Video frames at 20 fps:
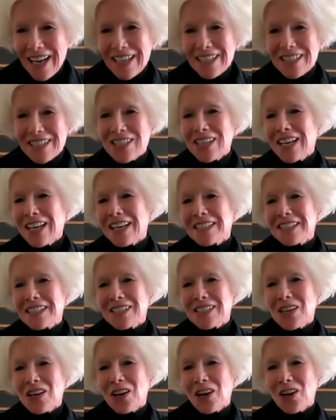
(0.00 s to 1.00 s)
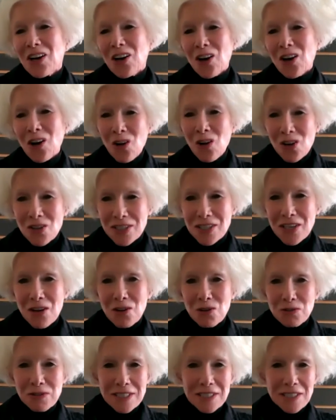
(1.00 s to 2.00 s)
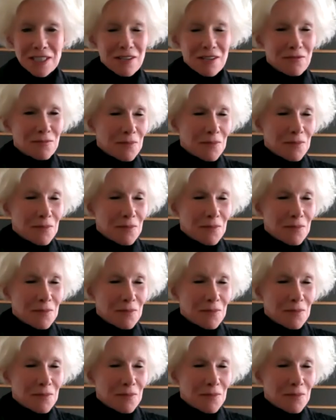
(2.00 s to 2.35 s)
She has also received